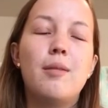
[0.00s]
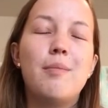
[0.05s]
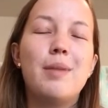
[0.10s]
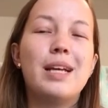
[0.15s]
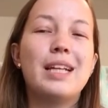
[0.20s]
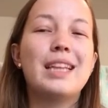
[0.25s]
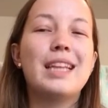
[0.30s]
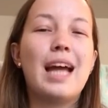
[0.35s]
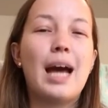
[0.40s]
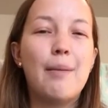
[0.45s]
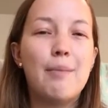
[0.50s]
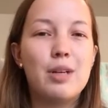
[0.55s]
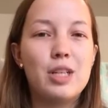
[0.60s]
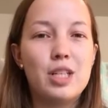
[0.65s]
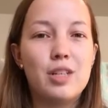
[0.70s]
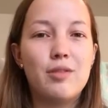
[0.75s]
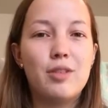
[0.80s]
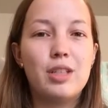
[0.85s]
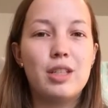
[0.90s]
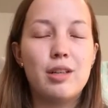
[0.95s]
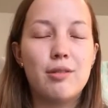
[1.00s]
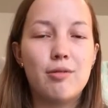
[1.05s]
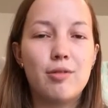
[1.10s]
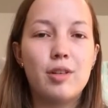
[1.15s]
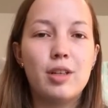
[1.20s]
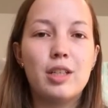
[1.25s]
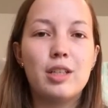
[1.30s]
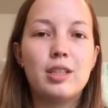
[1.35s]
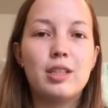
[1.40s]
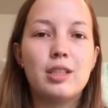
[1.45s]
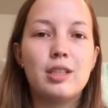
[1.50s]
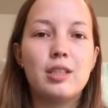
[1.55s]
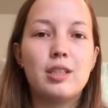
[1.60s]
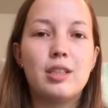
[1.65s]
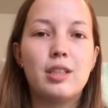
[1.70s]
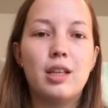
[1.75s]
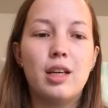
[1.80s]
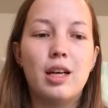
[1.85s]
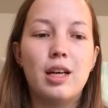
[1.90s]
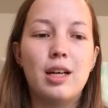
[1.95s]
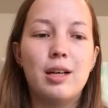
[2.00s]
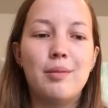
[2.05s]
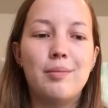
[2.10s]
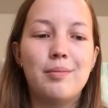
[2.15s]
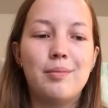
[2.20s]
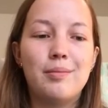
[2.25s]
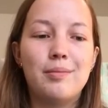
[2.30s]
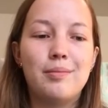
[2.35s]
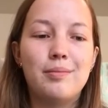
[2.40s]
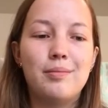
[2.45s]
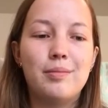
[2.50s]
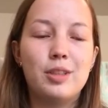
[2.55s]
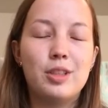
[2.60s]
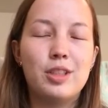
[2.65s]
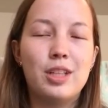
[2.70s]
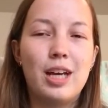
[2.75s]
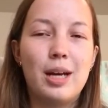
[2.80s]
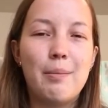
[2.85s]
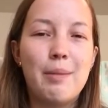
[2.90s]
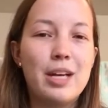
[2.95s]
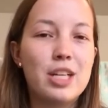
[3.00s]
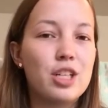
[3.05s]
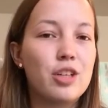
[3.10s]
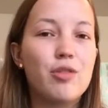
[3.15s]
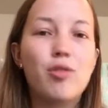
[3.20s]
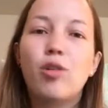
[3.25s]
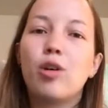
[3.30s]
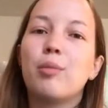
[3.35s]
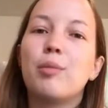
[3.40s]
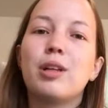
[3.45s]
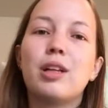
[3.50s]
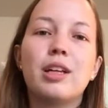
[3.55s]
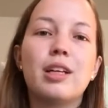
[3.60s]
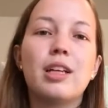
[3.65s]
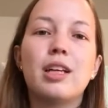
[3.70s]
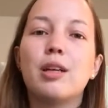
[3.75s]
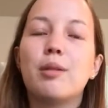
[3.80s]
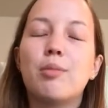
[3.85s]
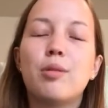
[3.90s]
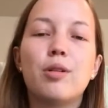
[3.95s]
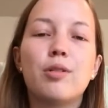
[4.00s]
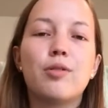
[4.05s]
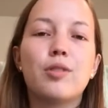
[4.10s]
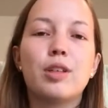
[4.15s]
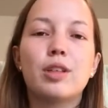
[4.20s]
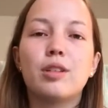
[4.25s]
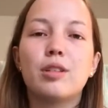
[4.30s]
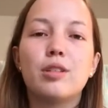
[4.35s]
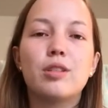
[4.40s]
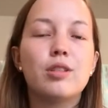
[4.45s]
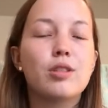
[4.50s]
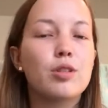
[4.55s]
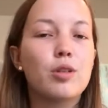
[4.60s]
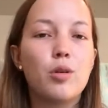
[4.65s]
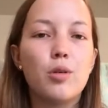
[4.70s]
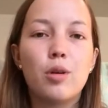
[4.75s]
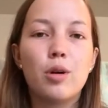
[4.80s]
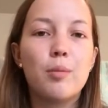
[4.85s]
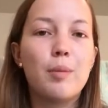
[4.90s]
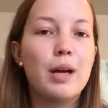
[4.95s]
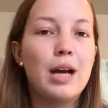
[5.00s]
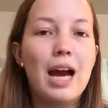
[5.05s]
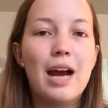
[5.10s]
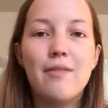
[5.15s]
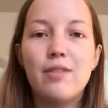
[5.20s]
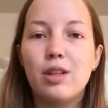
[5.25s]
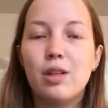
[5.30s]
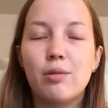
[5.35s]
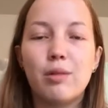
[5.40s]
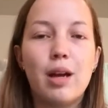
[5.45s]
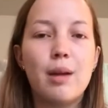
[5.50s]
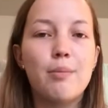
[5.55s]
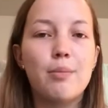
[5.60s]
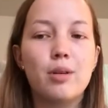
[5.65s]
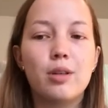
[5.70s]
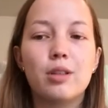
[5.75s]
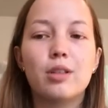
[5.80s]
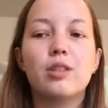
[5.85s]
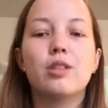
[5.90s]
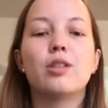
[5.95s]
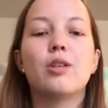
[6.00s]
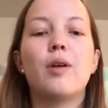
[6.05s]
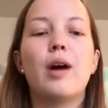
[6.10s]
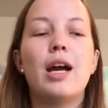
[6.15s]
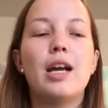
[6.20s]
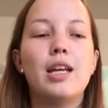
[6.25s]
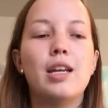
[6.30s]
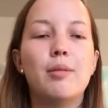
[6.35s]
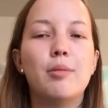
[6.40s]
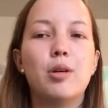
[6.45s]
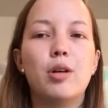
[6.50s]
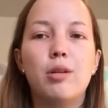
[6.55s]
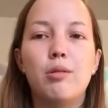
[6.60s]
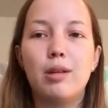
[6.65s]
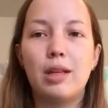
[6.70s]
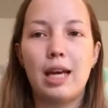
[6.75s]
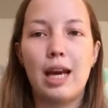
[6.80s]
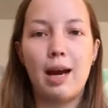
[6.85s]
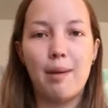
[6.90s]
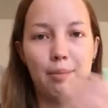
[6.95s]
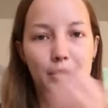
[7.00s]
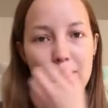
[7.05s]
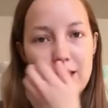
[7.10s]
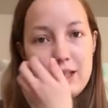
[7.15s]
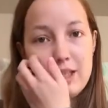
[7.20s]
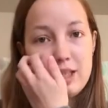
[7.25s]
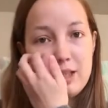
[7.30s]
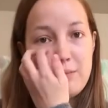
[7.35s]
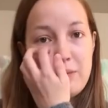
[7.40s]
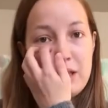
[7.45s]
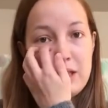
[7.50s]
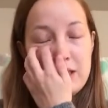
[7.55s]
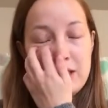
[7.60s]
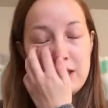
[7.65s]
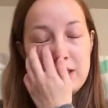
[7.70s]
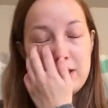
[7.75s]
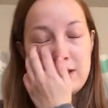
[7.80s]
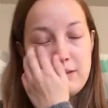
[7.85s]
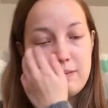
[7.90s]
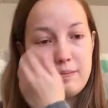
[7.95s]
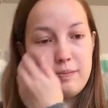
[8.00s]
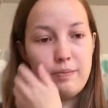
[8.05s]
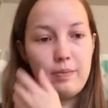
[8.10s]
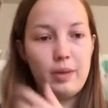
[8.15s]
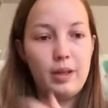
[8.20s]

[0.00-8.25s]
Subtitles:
make that much of a difference. There's not a magic formula to get a perfect score by having the right books. So I ended up going with Kaplan just because